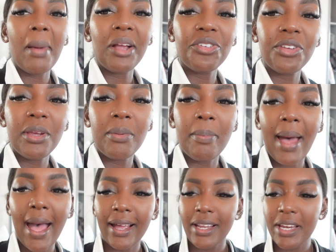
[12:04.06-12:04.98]
actually
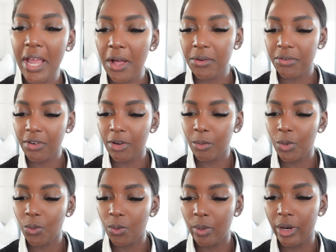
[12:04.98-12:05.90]
back now from
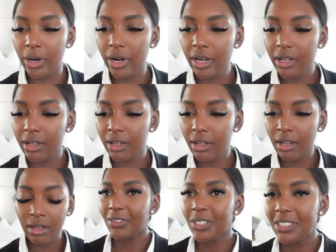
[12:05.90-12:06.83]
work.
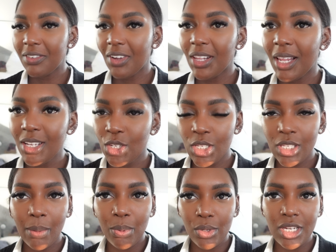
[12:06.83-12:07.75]
First of all, let's
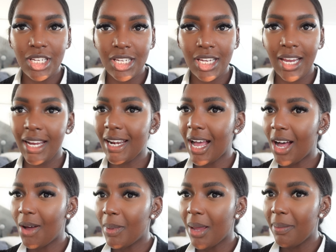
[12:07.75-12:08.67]
just appreciate
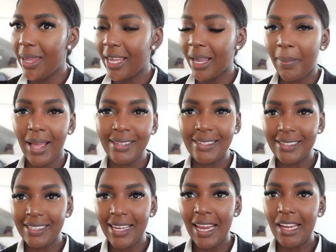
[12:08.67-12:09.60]
how my makeup has
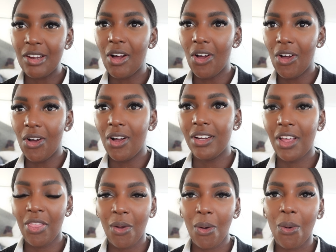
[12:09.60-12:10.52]
stayed
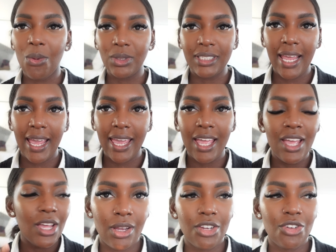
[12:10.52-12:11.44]
on the whole day.
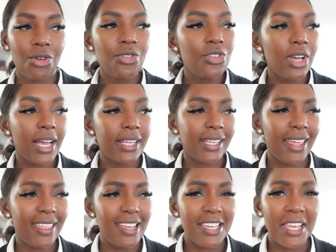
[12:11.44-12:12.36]
So I showed you guys, I
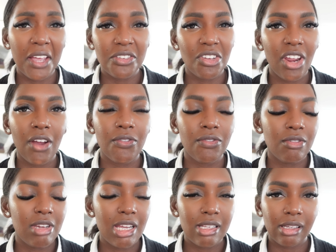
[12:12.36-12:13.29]
think yesterday or a
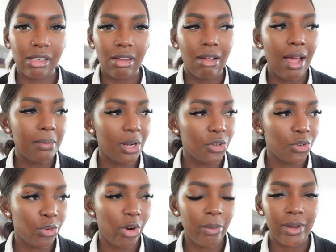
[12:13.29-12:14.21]
few days ago, I'm not
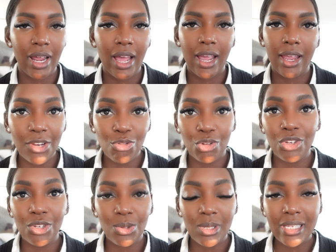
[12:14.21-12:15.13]
sure, but I
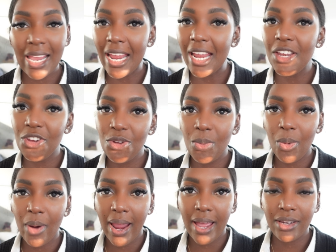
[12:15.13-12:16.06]
introduced a new
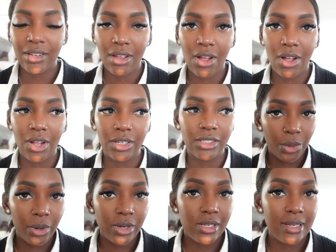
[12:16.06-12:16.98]
brand called
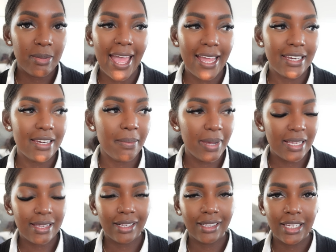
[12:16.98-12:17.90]
Yours, and
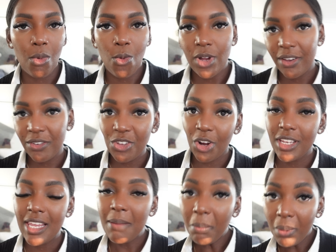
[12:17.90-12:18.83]
basically what I've
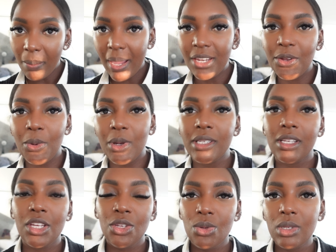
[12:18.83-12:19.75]
started to implement was
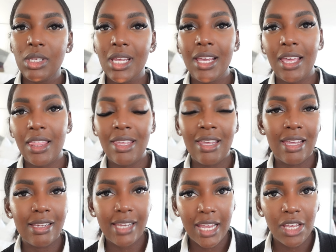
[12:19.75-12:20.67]
using
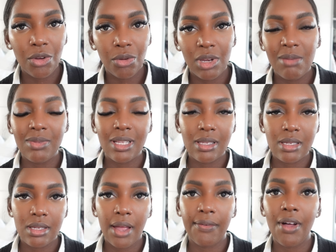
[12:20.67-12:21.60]
the day creams and
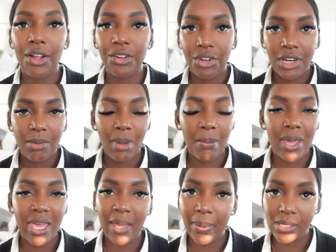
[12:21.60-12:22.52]
stuff underneath my
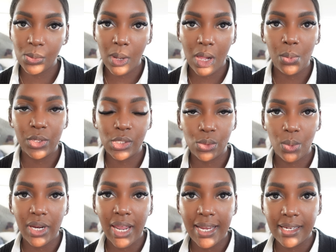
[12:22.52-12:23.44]
makeup as well, which is
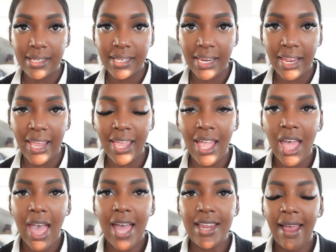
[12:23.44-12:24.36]
what I did today,
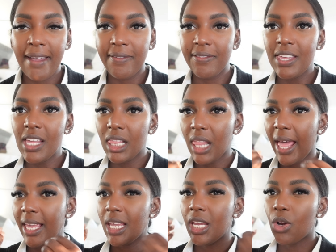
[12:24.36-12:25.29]
and I feel
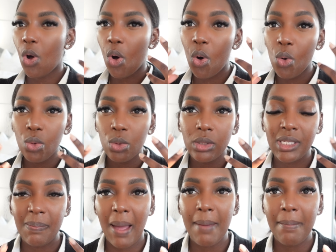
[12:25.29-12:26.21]
like it
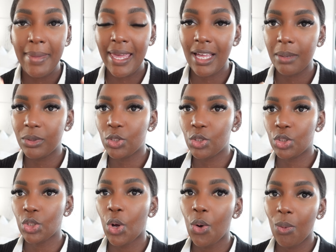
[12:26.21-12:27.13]
holds my makeup
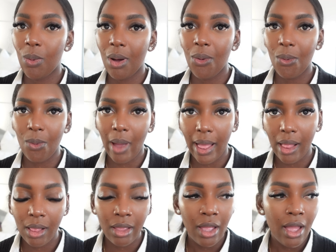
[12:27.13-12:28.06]
so
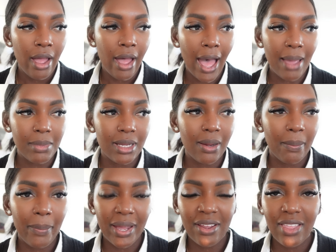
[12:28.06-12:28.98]
well. I
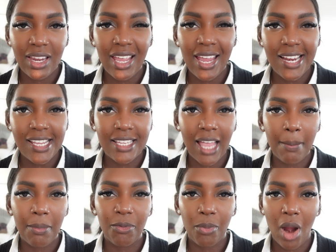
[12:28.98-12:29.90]
mean, better than any
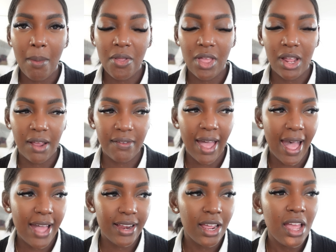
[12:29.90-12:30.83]
type of primer that I've
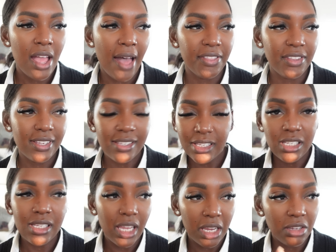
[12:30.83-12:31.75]
had, and this
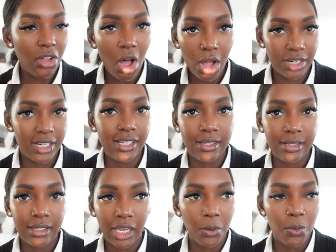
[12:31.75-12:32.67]
is like
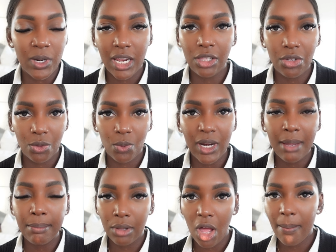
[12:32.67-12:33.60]
honest, like when
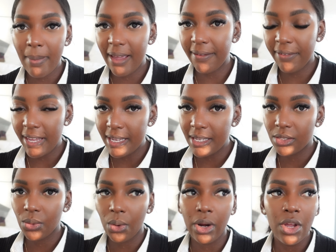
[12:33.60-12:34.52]
I blot my
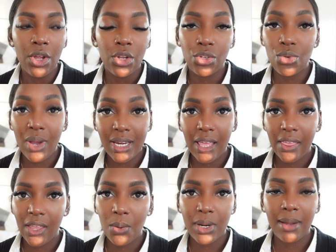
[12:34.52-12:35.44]
face or do
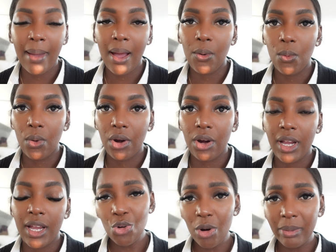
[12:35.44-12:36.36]
anything when I'm at
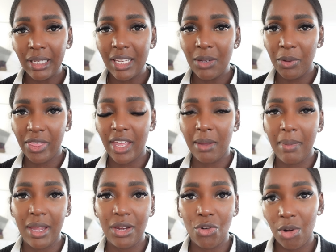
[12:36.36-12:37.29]
work, normally with like
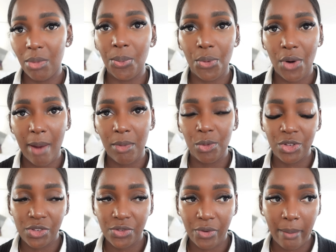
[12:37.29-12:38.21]
my normal primer,
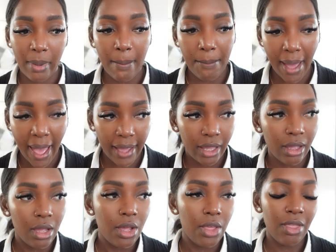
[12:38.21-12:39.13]
which is from MAC,
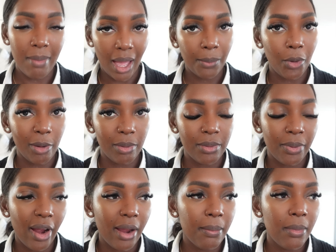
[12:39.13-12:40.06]
the MAC Prep and
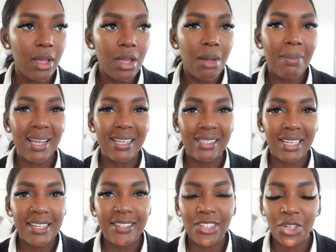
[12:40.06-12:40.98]
Prime, my
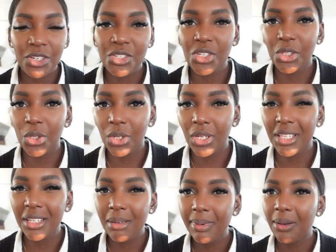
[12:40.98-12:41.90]
skin starts to look a
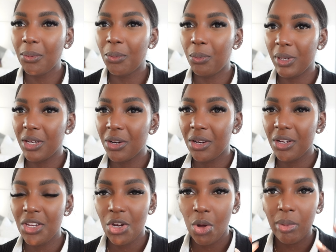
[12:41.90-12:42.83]
little bit
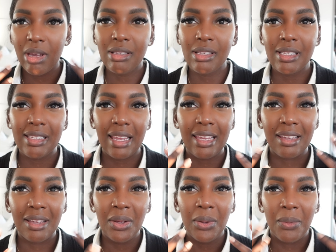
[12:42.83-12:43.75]
weird, you know, because it's like,